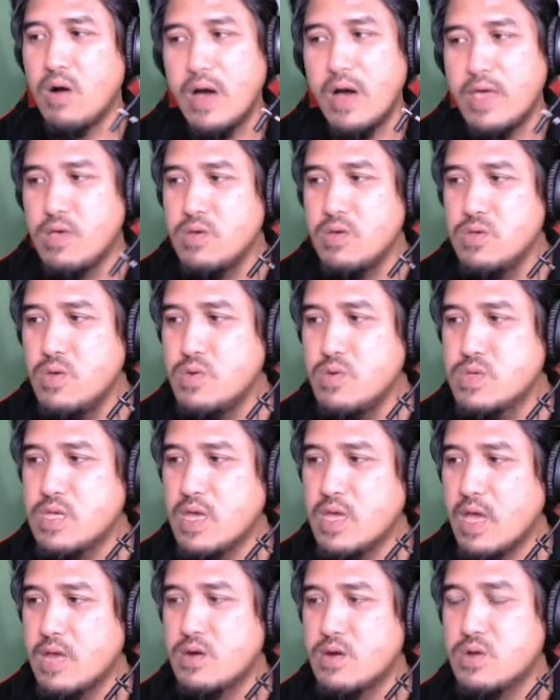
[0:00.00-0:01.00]
you
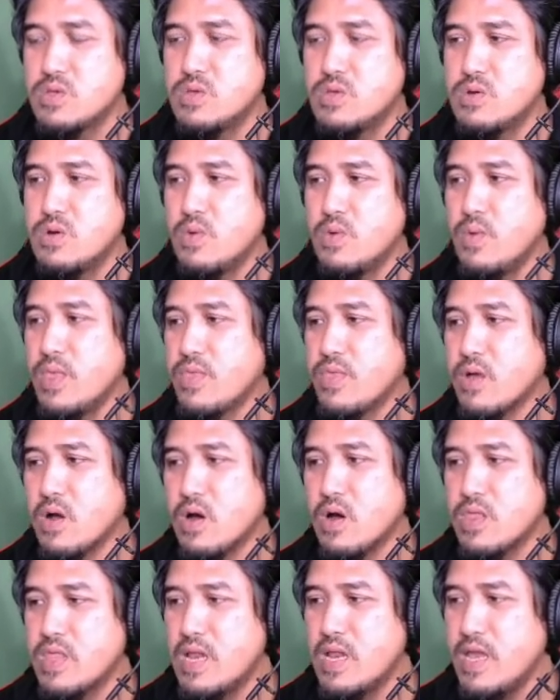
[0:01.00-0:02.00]
using Android Studio with
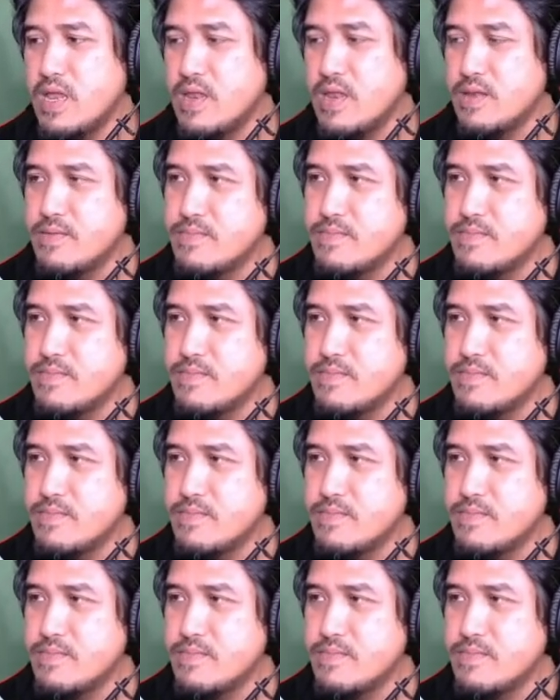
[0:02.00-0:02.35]
Kotlin?